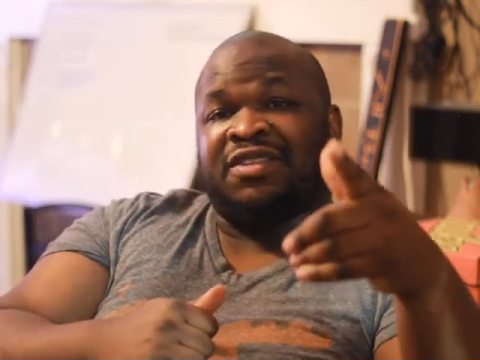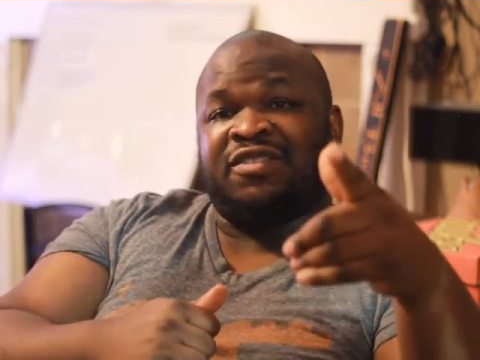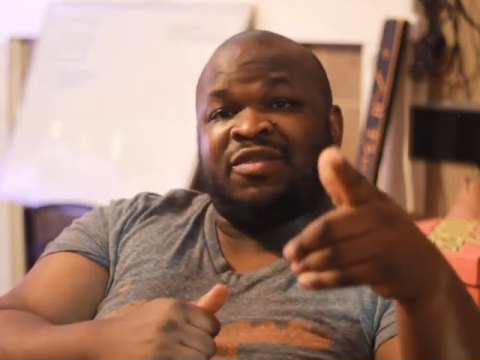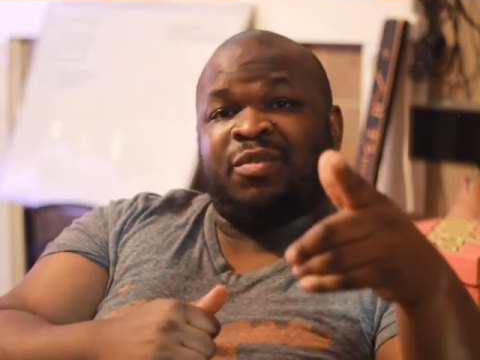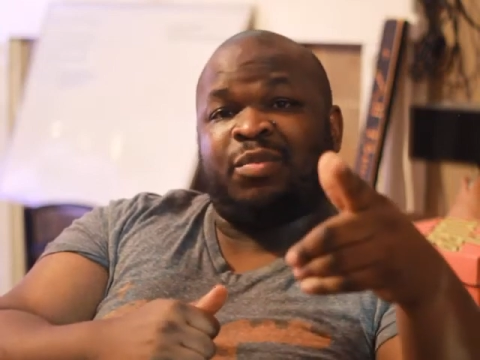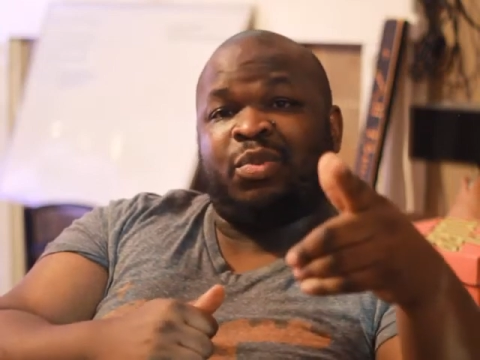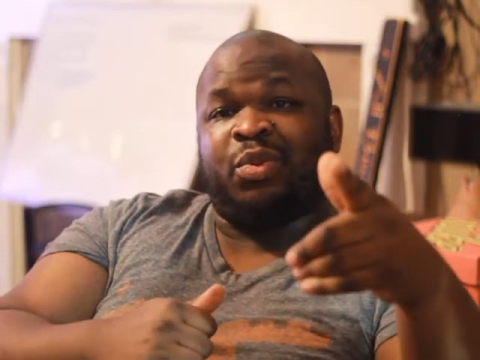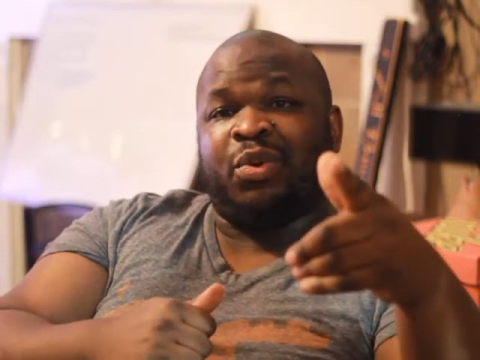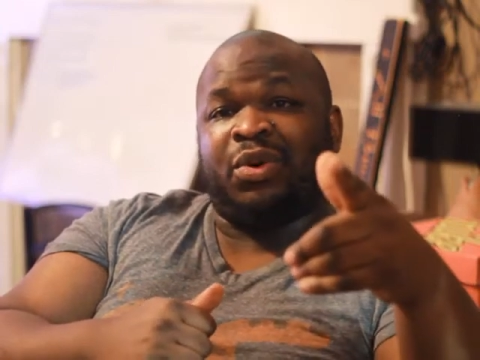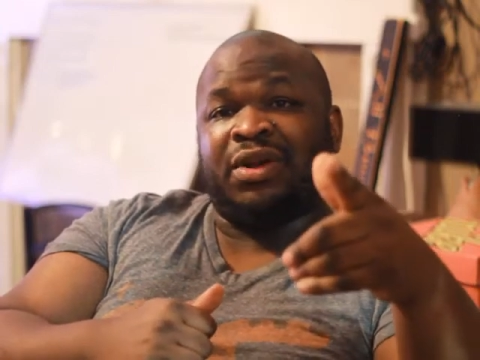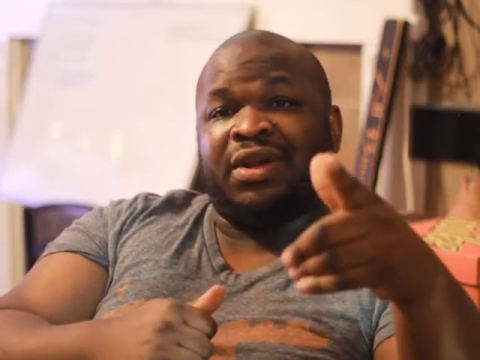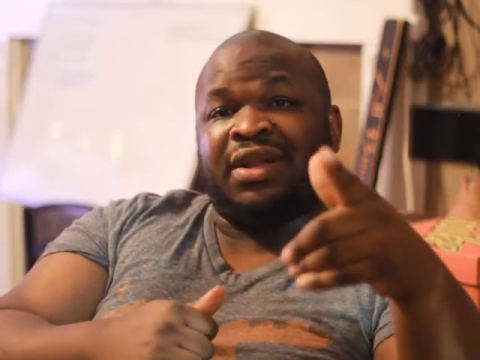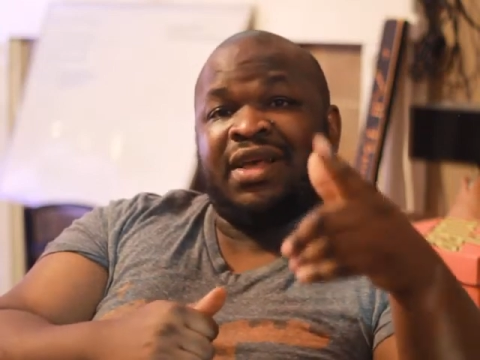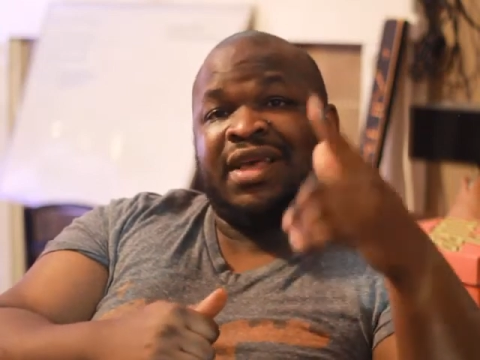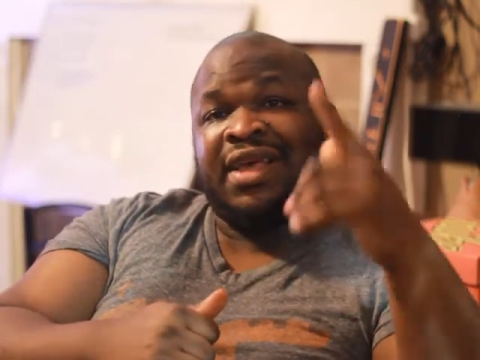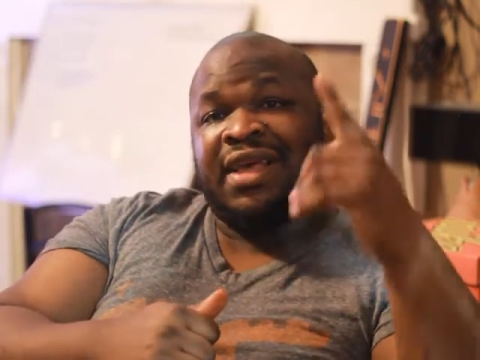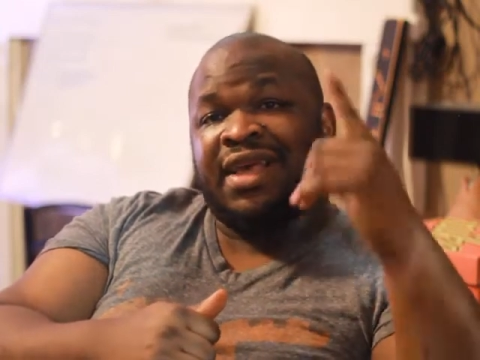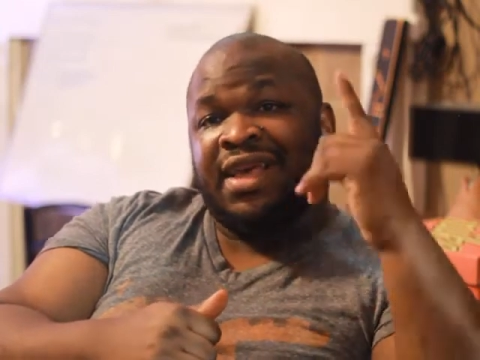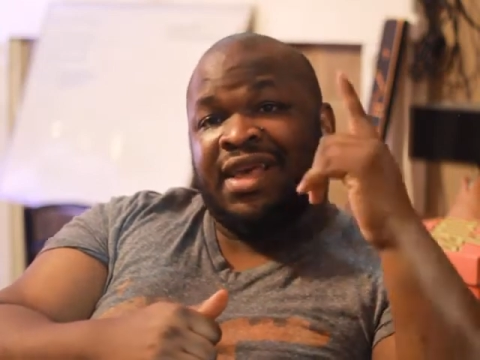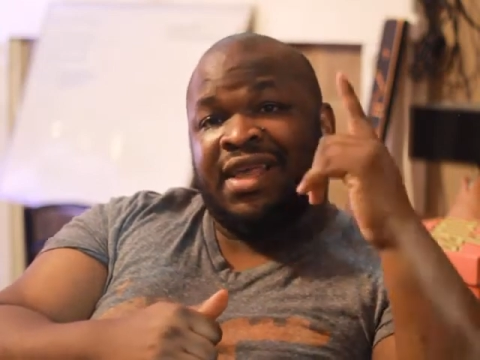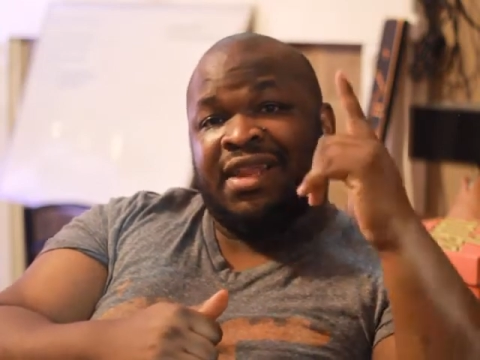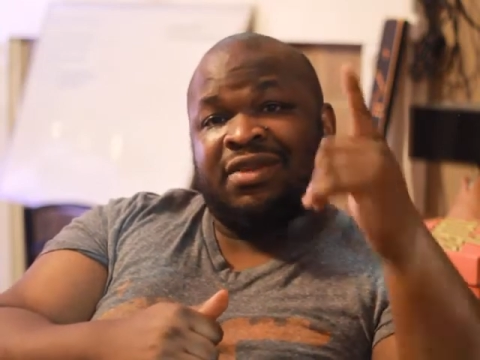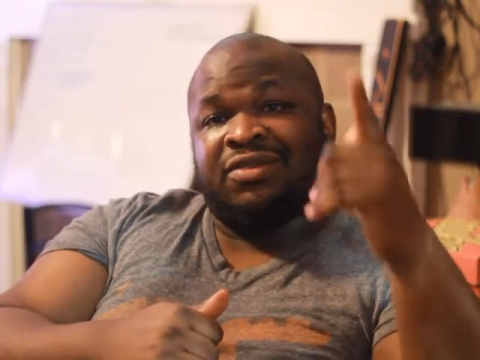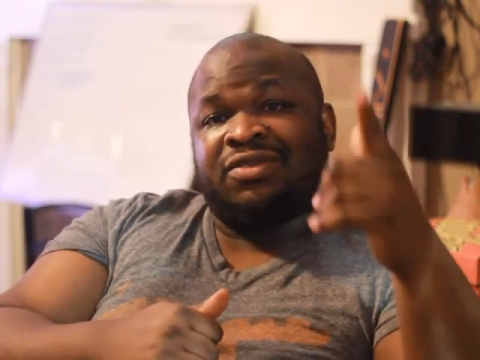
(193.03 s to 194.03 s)
support.
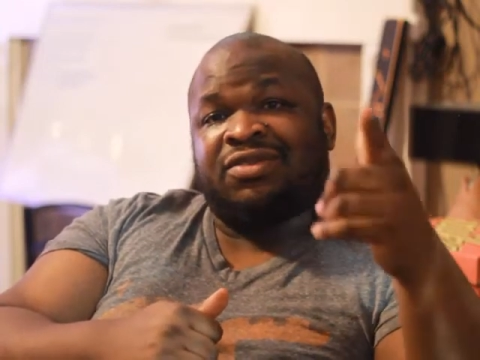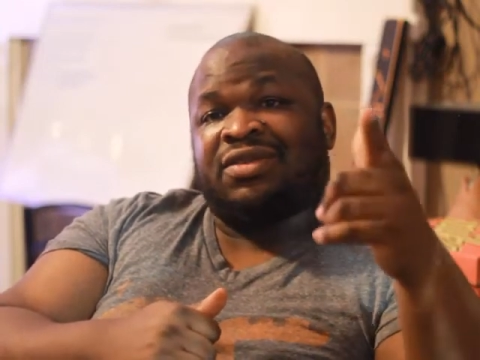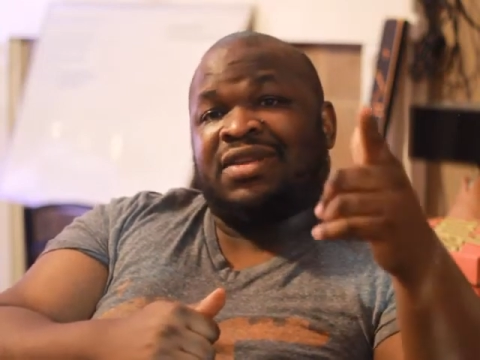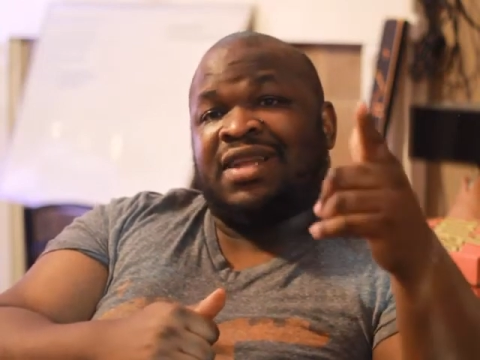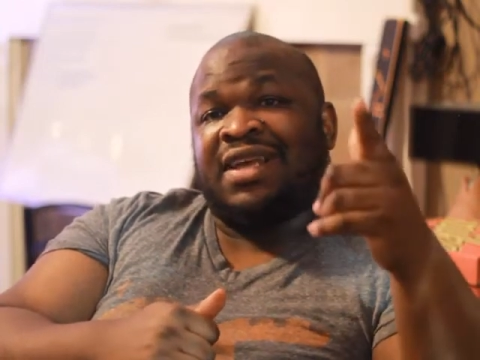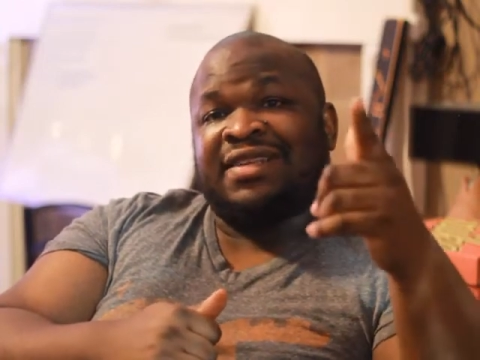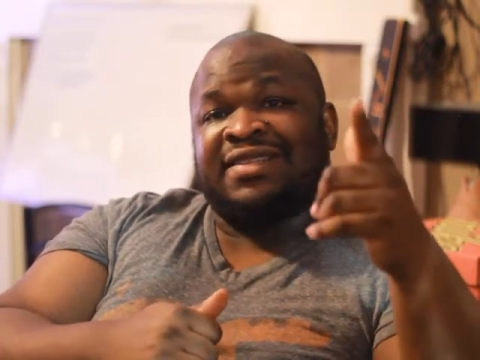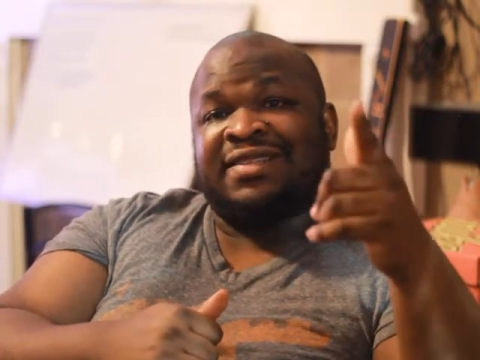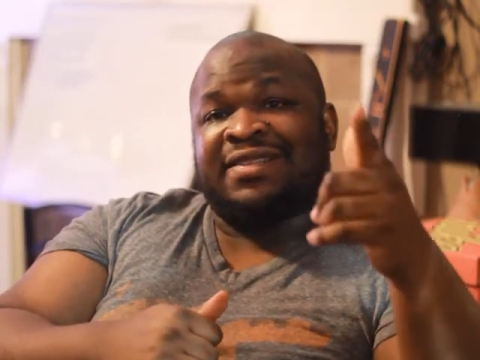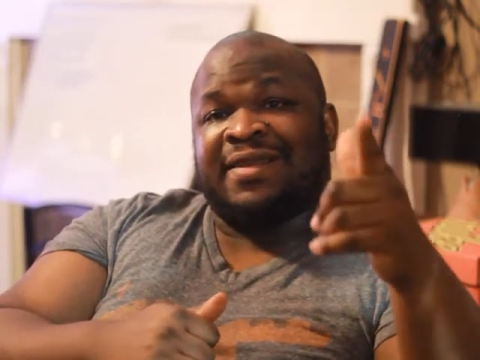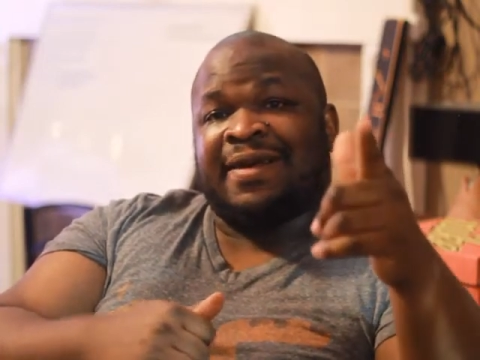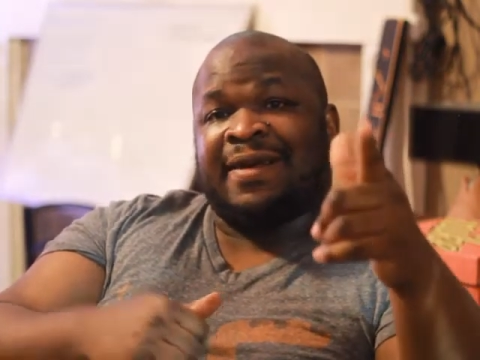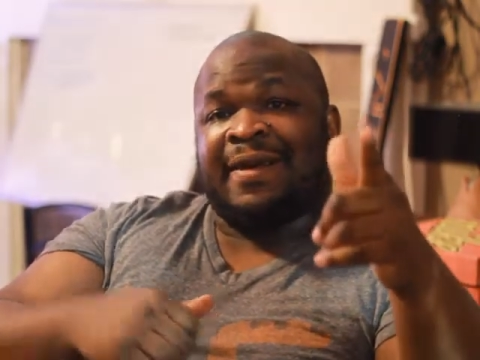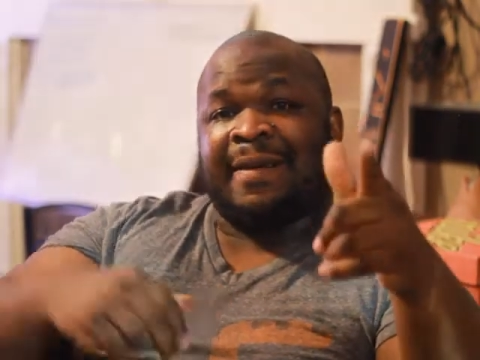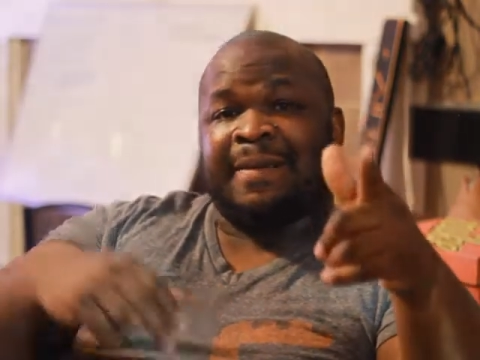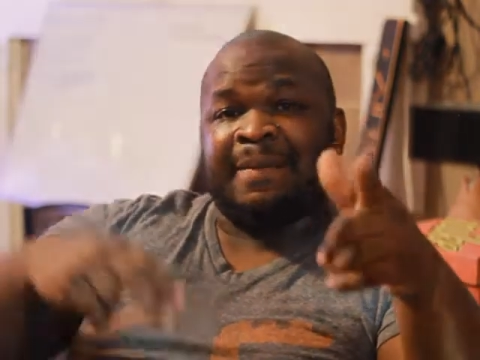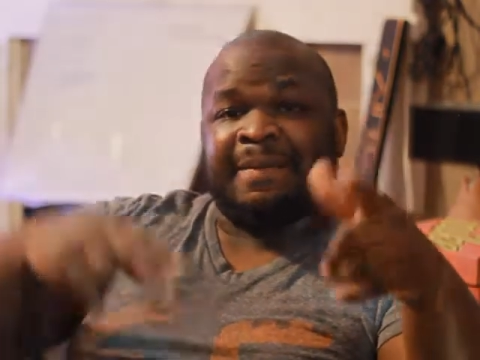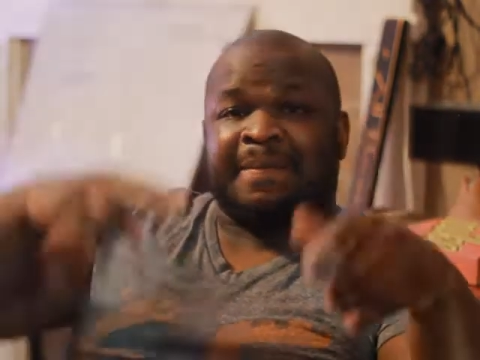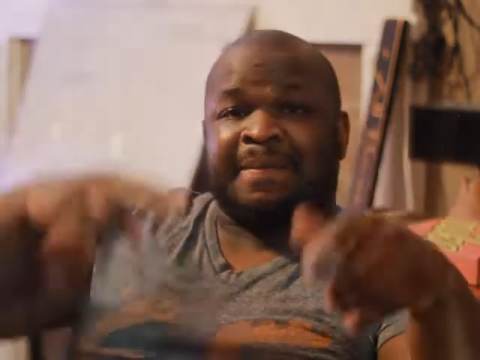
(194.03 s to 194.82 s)
And until next time,